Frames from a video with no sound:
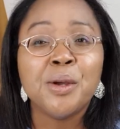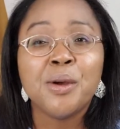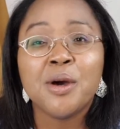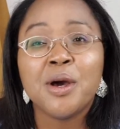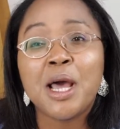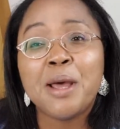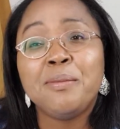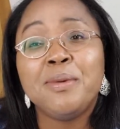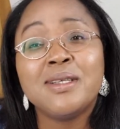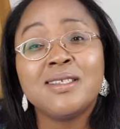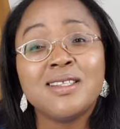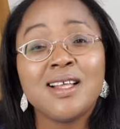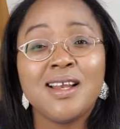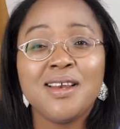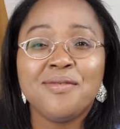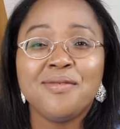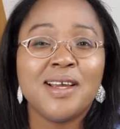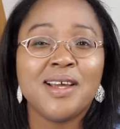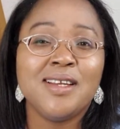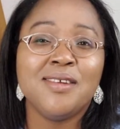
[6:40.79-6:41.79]
But I personally
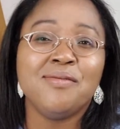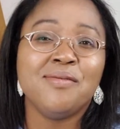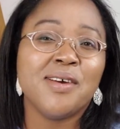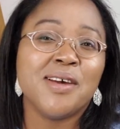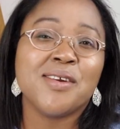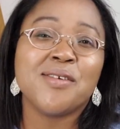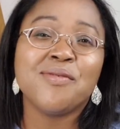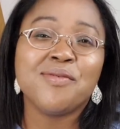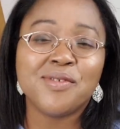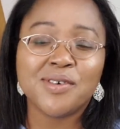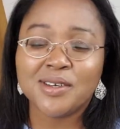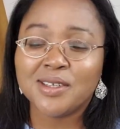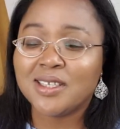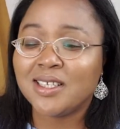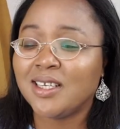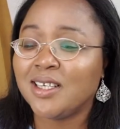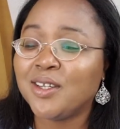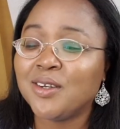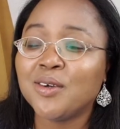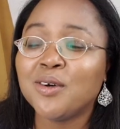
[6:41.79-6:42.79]
find it very
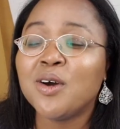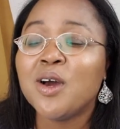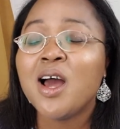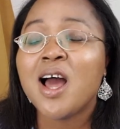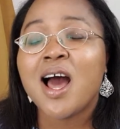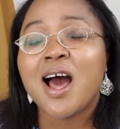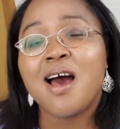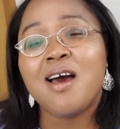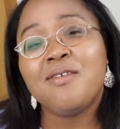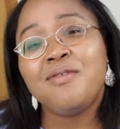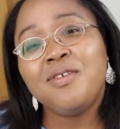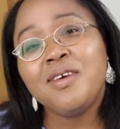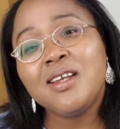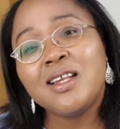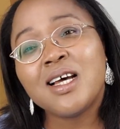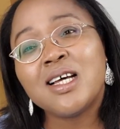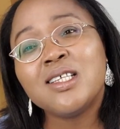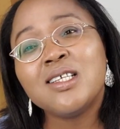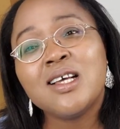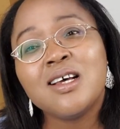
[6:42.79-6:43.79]
funny, you know. I feel
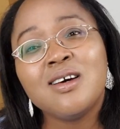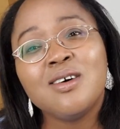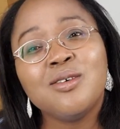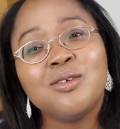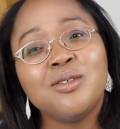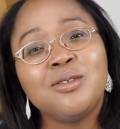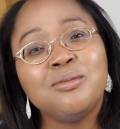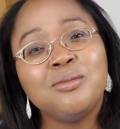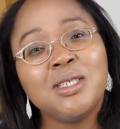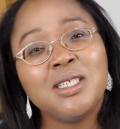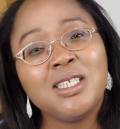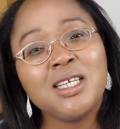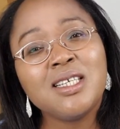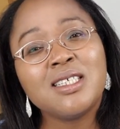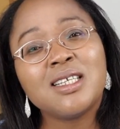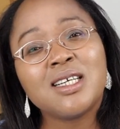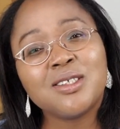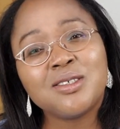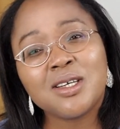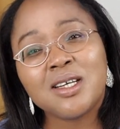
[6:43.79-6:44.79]
that Odumeje
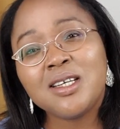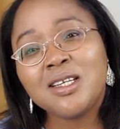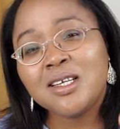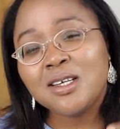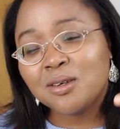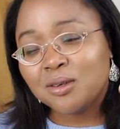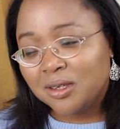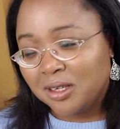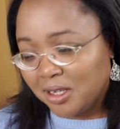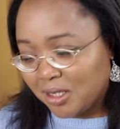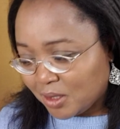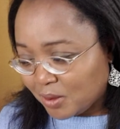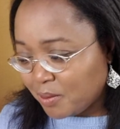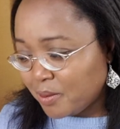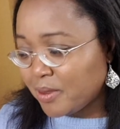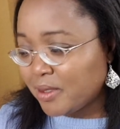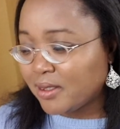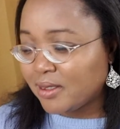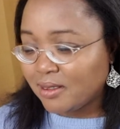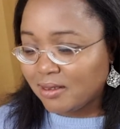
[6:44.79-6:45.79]
is actually
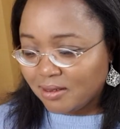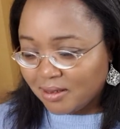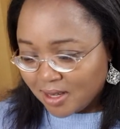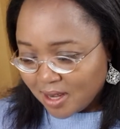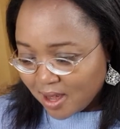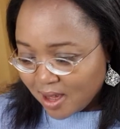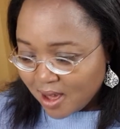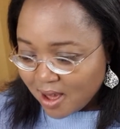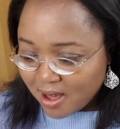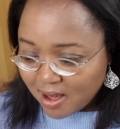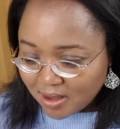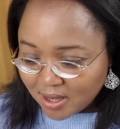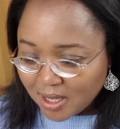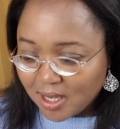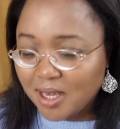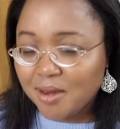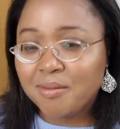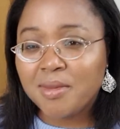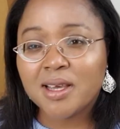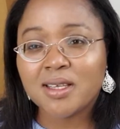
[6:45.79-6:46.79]
exposing their
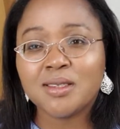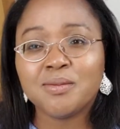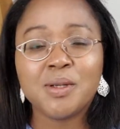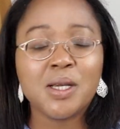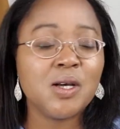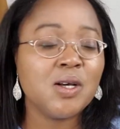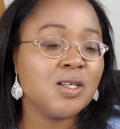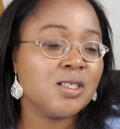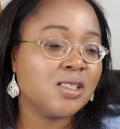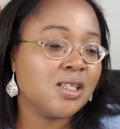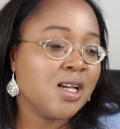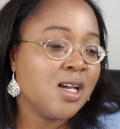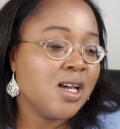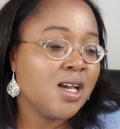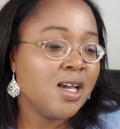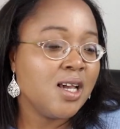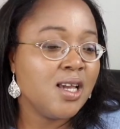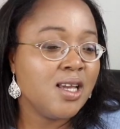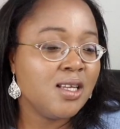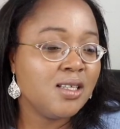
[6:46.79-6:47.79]
gimmicks, because
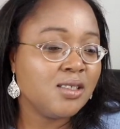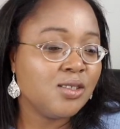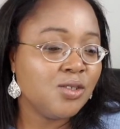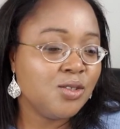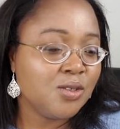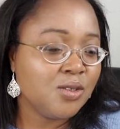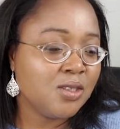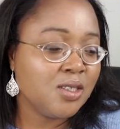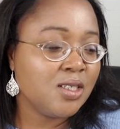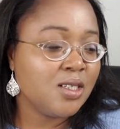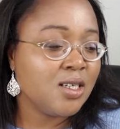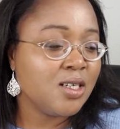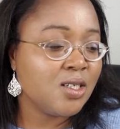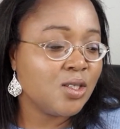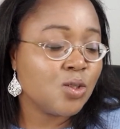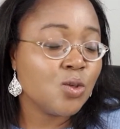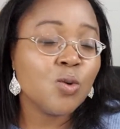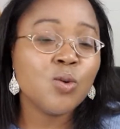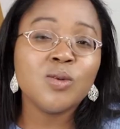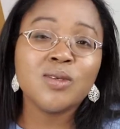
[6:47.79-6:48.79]
he's using
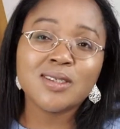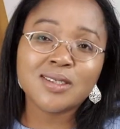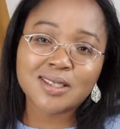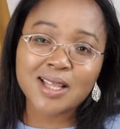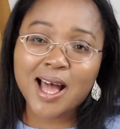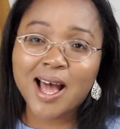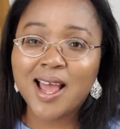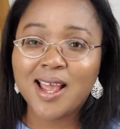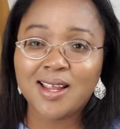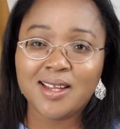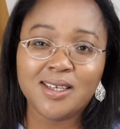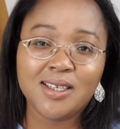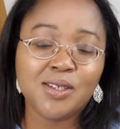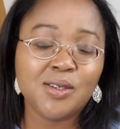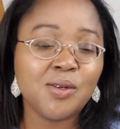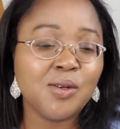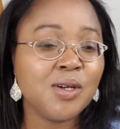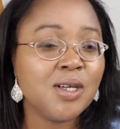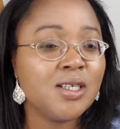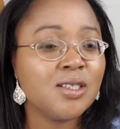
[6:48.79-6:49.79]
his own style, you
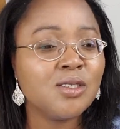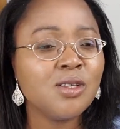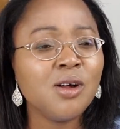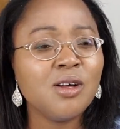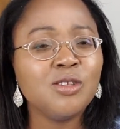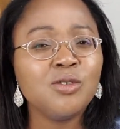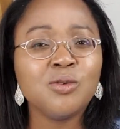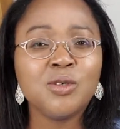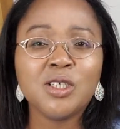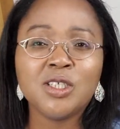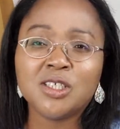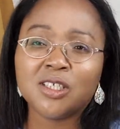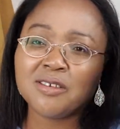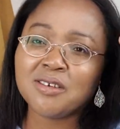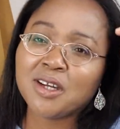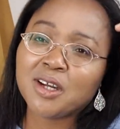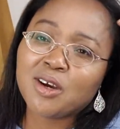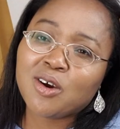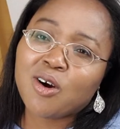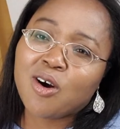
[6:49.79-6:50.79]
know. He's not doing
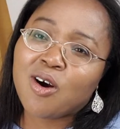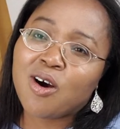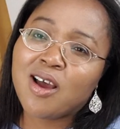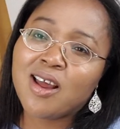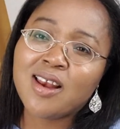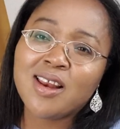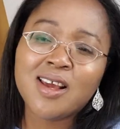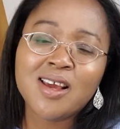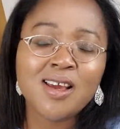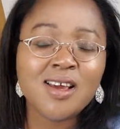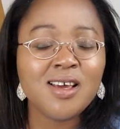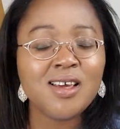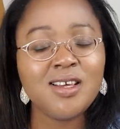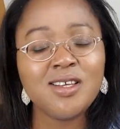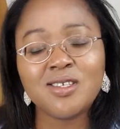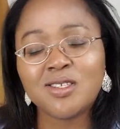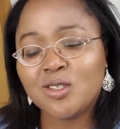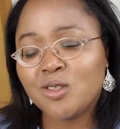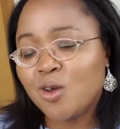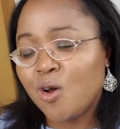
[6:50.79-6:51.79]
Jerry Coyle,
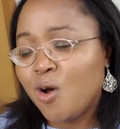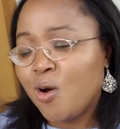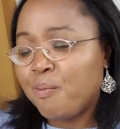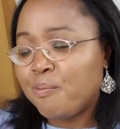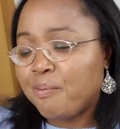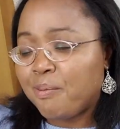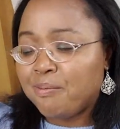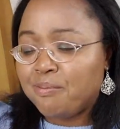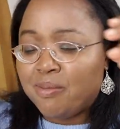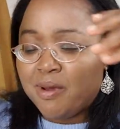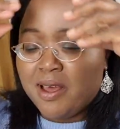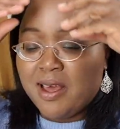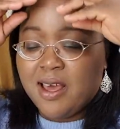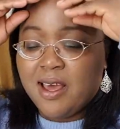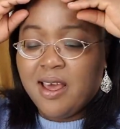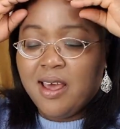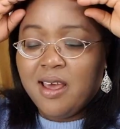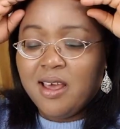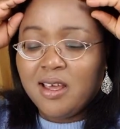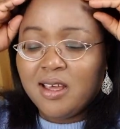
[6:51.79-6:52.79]
he's not
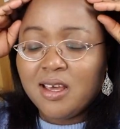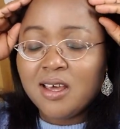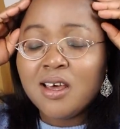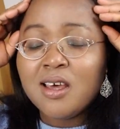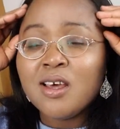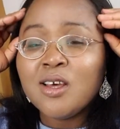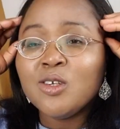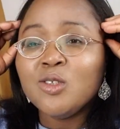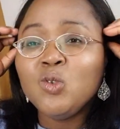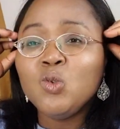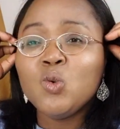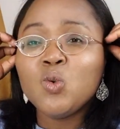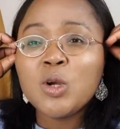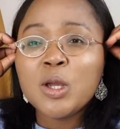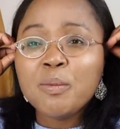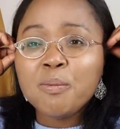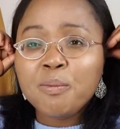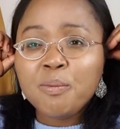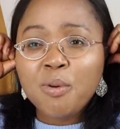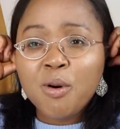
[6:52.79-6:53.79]

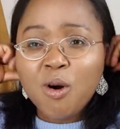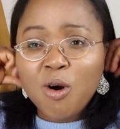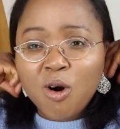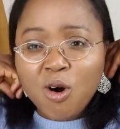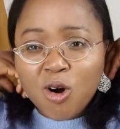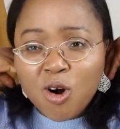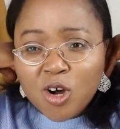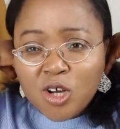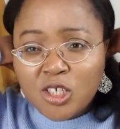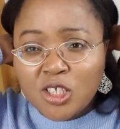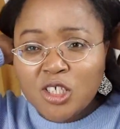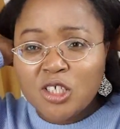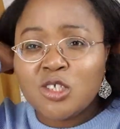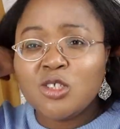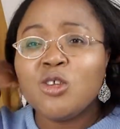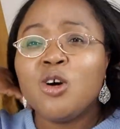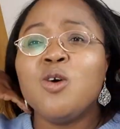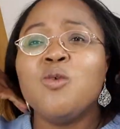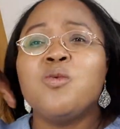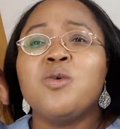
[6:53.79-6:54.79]
doing posh, he's
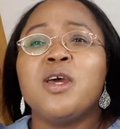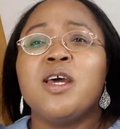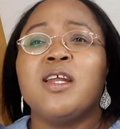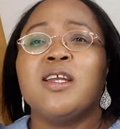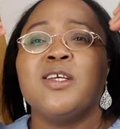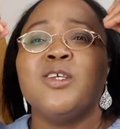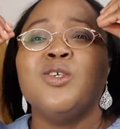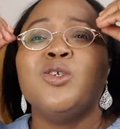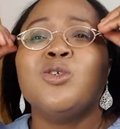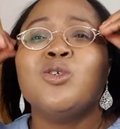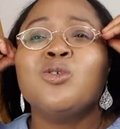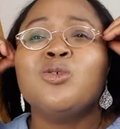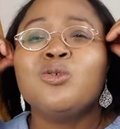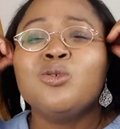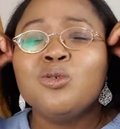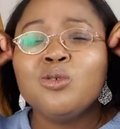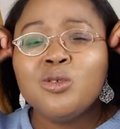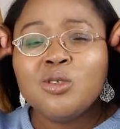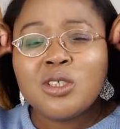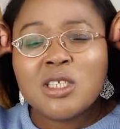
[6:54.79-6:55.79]
not wearing
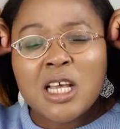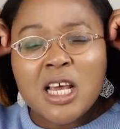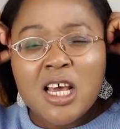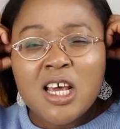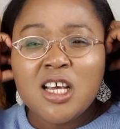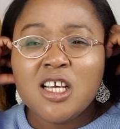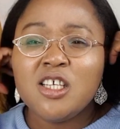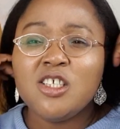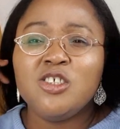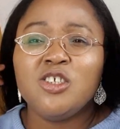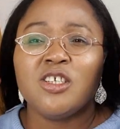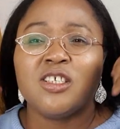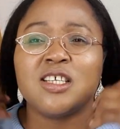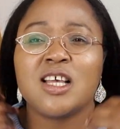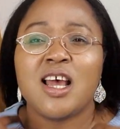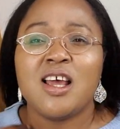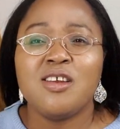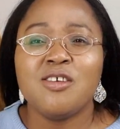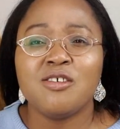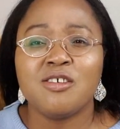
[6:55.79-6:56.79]
suits, he's just
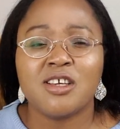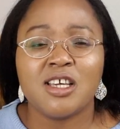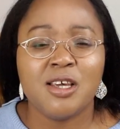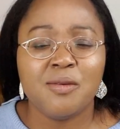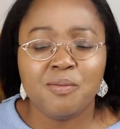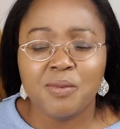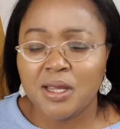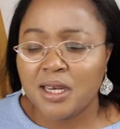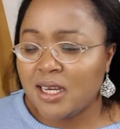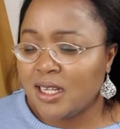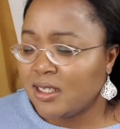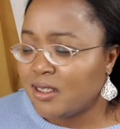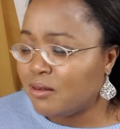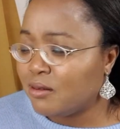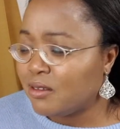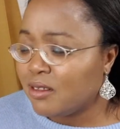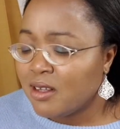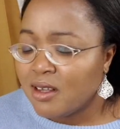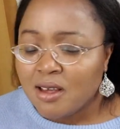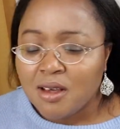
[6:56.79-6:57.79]
kind of keeping it
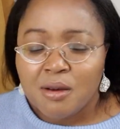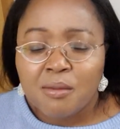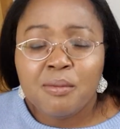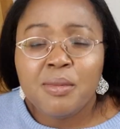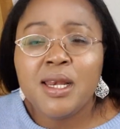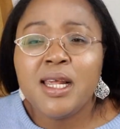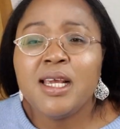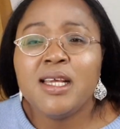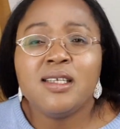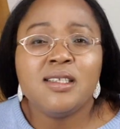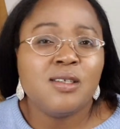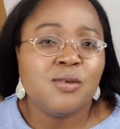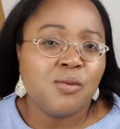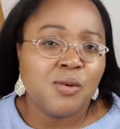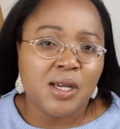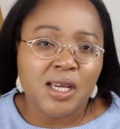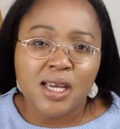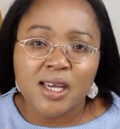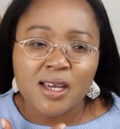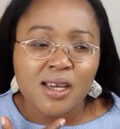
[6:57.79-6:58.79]
playing the
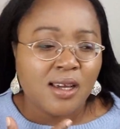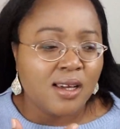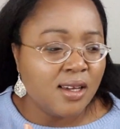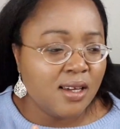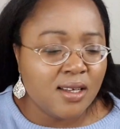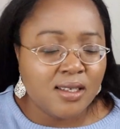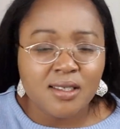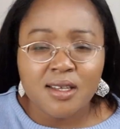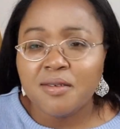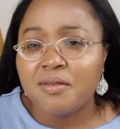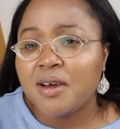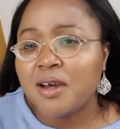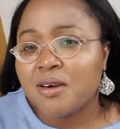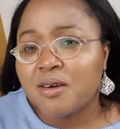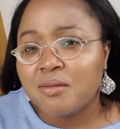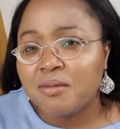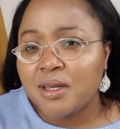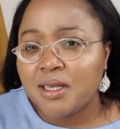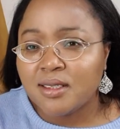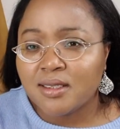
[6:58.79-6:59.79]
way his
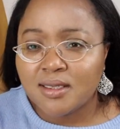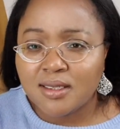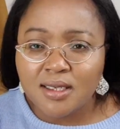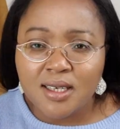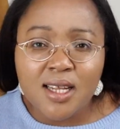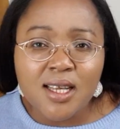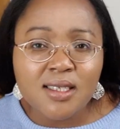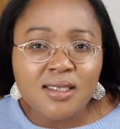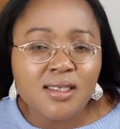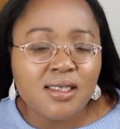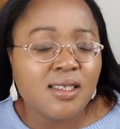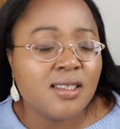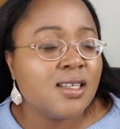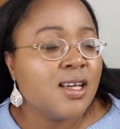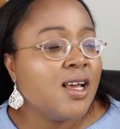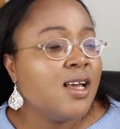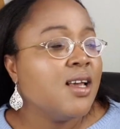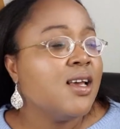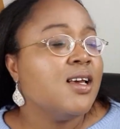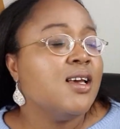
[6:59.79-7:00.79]
environment needs it.
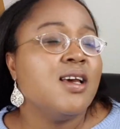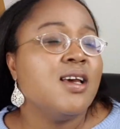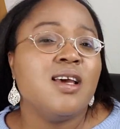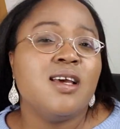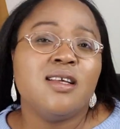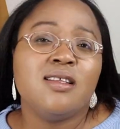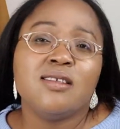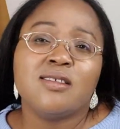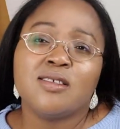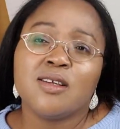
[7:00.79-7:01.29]
And